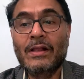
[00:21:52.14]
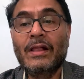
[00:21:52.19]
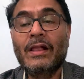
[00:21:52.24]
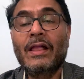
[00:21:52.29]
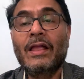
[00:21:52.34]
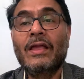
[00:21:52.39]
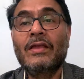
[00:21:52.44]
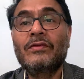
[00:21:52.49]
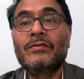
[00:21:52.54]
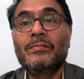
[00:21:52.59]

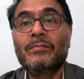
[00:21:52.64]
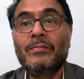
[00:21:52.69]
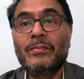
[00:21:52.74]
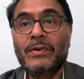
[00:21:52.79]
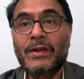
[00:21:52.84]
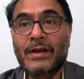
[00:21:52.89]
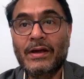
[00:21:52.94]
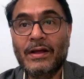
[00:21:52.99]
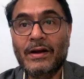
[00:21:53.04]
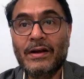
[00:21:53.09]
is
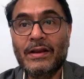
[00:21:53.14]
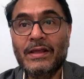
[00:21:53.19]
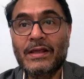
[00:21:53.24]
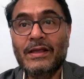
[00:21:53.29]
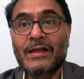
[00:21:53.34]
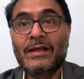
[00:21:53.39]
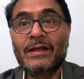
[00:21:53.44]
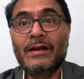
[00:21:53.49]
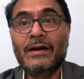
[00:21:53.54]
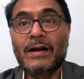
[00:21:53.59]

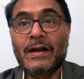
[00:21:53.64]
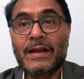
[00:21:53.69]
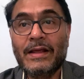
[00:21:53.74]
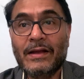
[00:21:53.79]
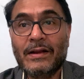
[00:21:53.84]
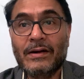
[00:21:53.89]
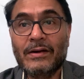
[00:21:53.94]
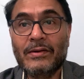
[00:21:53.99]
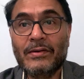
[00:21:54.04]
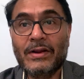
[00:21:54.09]
merely
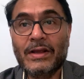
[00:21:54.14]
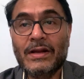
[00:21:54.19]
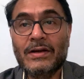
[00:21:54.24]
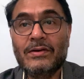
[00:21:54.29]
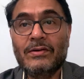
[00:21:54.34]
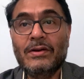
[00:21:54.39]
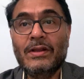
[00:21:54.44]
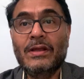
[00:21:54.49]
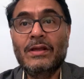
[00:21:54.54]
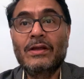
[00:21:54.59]

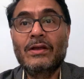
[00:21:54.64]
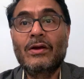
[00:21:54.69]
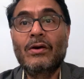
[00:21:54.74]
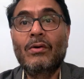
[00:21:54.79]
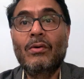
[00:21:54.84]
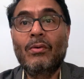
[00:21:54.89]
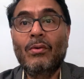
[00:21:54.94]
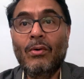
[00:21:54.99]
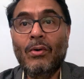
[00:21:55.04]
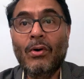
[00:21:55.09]
declaratory
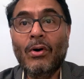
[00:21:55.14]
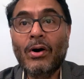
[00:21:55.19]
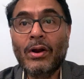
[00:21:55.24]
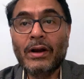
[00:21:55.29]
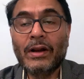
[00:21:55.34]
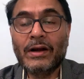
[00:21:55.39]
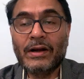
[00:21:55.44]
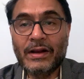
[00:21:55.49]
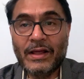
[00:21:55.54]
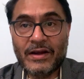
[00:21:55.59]

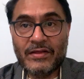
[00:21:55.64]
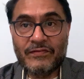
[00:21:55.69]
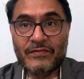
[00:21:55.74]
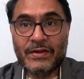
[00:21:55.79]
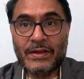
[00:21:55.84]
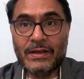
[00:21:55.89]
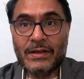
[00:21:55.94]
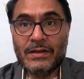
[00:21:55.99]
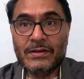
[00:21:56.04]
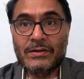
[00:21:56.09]
or
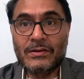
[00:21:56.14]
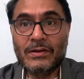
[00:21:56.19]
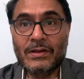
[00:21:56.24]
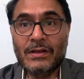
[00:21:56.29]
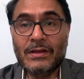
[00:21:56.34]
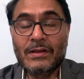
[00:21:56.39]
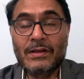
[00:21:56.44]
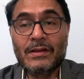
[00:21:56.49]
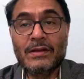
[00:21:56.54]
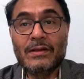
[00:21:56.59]

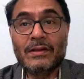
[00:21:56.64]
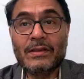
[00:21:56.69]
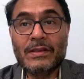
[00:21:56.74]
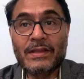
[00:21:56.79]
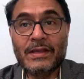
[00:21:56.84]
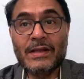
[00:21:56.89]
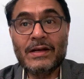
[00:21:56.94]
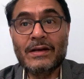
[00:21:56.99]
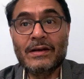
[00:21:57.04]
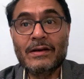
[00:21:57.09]
clarificatory,
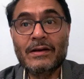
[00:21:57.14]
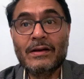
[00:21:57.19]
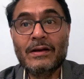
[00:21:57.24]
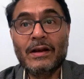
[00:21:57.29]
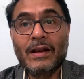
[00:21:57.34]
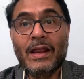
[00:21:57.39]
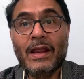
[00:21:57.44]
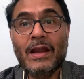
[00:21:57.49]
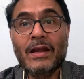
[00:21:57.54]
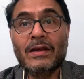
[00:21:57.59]
then
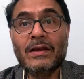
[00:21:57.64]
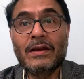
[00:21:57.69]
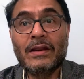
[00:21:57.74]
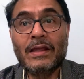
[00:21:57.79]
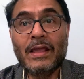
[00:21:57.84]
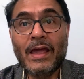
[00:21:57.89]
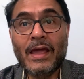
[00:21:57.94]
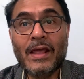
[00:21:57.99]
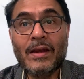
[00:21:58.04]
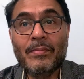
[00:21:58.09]
it
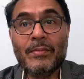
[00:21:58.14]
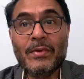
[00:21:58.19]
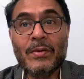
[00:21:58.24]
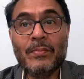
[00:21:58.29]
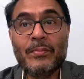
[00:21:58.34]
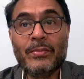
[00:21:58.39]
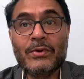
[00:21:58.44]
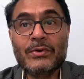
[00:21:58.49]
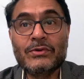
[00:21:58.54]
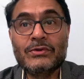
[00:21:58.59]
can be
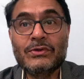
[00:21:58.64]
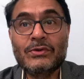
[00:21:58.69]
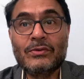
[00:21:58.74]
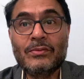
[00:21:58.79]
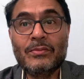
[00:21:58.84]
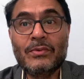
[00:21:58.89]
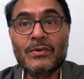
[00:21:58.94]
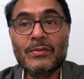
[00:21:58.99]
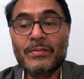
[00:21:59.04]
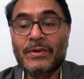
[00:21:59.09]

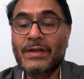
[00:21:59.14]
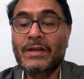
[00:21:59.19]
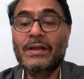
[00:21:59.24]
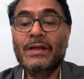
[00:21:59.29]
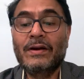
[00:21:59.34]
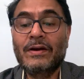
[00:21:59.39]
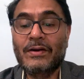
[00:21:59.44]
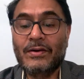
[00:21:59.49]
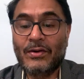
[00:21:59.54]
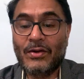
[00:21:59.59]
presumed to be
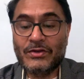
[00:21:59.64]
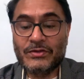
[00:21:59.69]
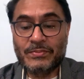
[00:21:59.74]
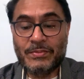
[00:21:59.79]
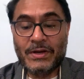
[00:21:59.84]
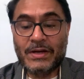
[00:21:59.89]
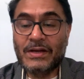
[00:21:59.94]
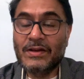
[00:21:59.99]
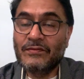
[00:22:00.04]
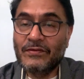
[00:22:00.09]

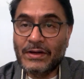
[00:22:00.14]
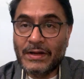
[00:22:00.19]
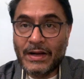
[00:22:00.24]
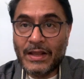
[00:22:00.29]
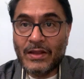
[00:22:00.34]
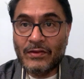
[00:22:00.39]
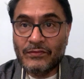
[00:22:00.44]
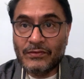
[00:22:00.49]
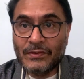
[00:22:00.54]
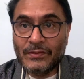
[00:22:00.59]
retrospective in
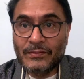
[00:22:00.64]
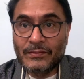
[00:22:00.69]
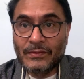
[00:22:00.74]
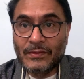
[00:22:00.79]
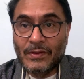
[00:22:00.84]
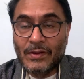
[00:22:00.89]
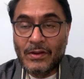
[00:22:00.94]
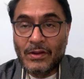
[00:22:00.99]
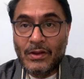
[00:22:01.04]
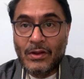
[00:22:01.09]
nature.
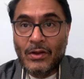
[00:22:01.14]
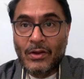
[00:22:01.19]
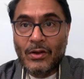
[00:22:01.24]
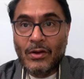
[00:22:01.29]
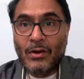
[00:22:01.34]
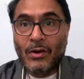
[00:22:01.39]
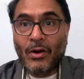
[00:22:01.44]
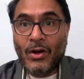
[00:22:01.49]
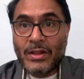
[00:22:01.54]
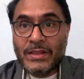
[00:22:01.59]

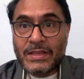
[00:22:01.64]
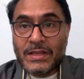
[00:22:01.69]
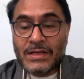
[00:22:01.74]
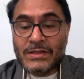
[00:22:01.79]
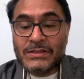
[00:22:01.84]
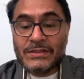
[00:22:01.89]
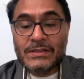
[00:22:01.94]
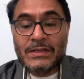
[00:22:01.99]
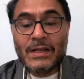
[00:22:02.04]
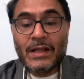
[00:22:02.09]
On
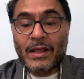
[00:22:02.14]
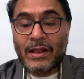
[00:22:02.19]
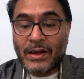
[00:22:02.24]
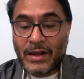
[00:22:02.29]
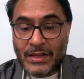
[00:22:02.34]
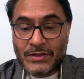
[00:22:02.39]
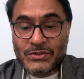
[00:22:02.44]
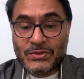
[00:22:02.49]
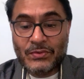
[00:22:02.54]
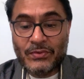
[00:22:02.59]
this,
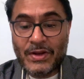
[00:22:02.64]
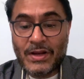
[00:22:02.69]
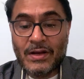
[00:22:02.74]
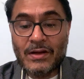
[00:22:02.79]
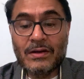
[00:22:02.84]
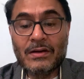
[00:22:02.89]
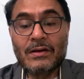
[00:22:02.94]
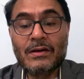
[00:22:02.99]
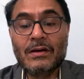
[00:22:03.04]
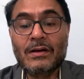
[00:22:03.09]
let's
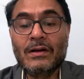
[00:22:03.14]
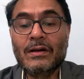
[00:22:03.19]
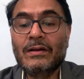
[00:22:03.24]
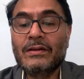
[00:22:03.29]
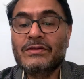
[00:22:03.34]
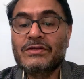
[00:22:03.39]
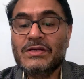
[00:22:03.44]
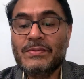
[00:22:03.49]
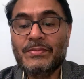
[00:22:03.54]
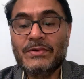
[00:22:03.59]
read
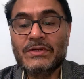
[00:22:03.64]
G.P.